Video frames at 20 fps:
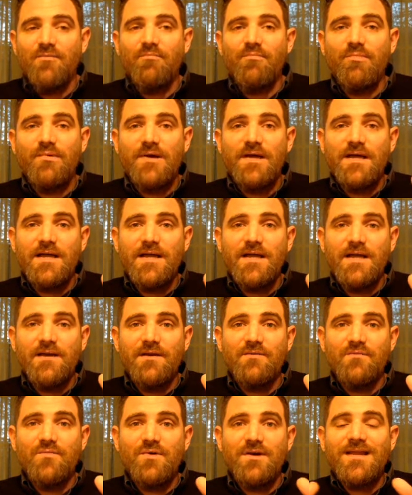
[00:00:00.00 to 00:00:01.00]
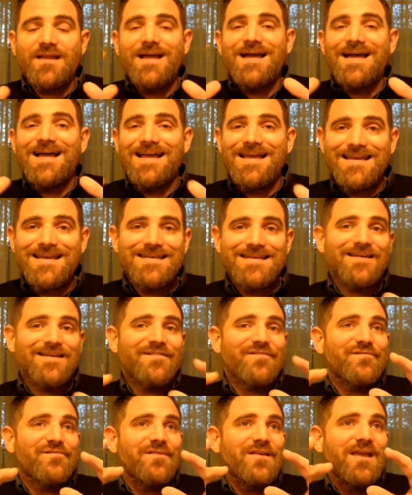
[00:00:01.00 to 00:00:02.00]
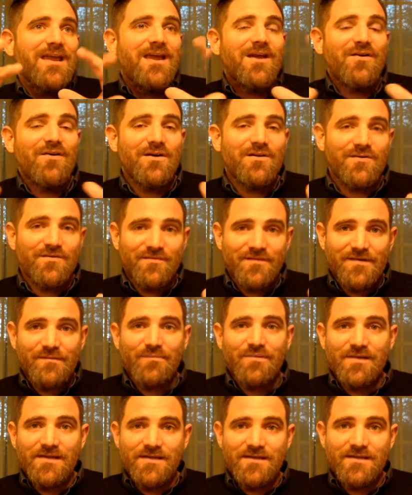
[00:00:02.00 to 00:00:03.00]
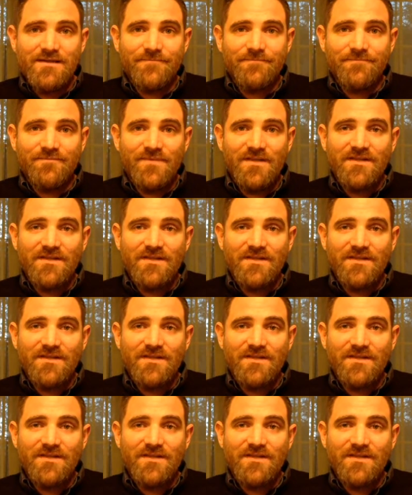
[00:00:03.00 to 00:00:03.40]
but what kind of character they're playing.